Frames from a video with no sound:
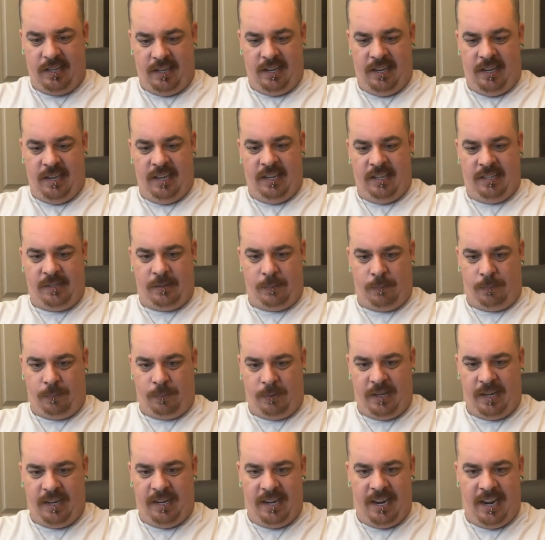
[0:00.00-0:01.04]
it's
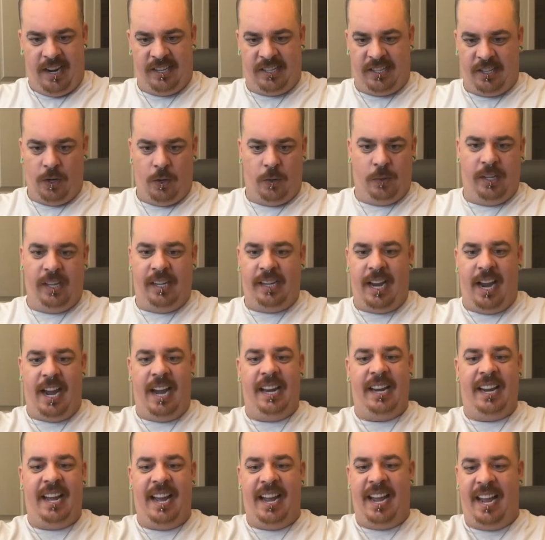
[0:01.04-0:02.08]
pretty nice. The only
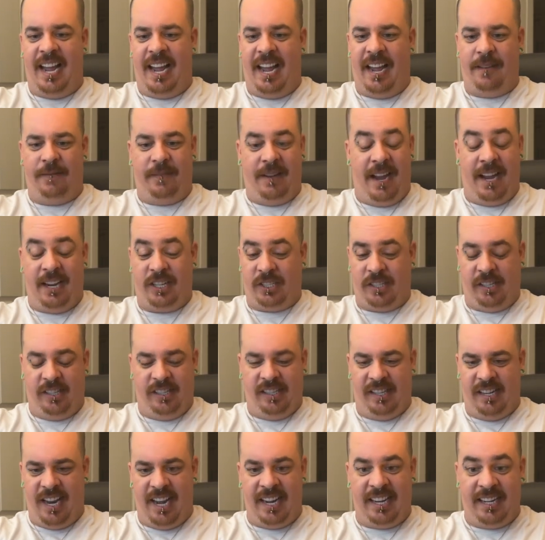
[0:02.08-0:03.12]
con I have actually
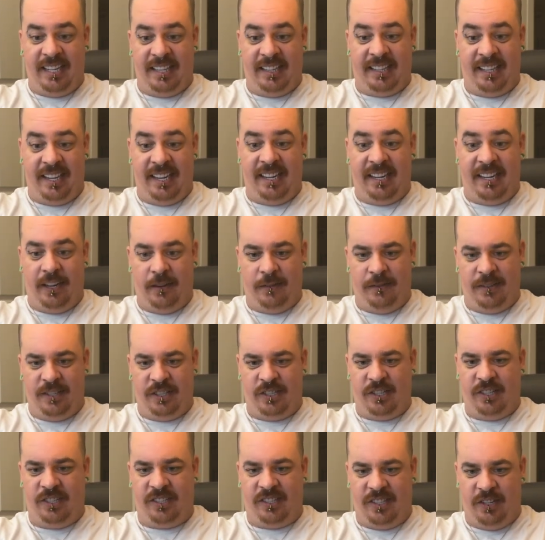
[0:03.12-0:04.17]
that I can think of
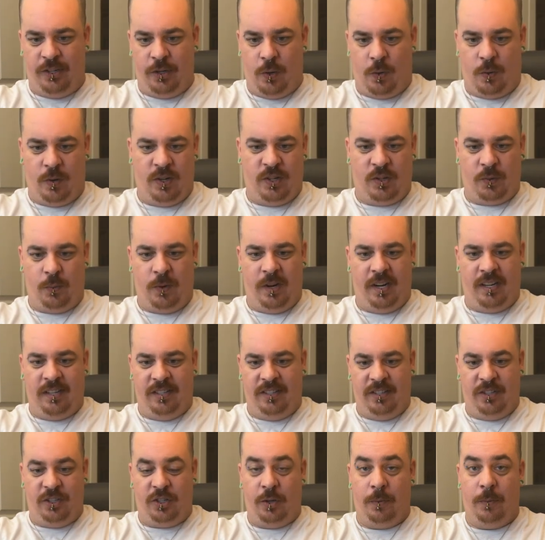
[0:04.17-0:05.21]
is just the doors
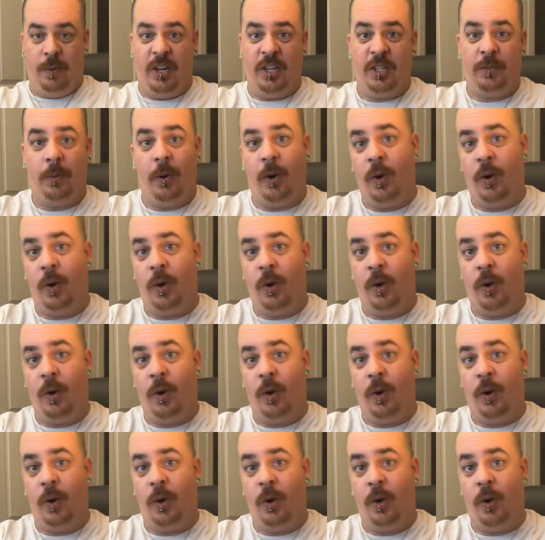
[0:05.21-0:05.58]
wiggling too much.